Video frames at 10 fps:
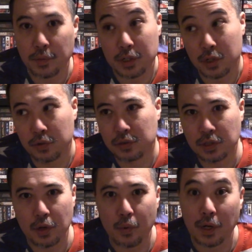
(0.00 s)
We chose to
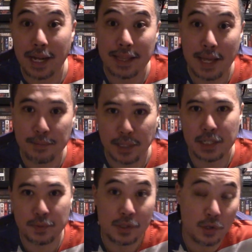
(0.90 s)
go work at that
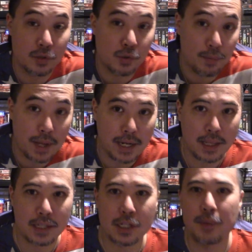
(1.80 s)
place. We chose to apply to
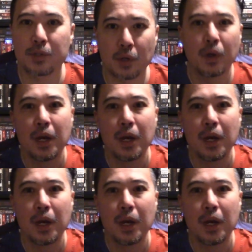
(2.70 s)
that job. So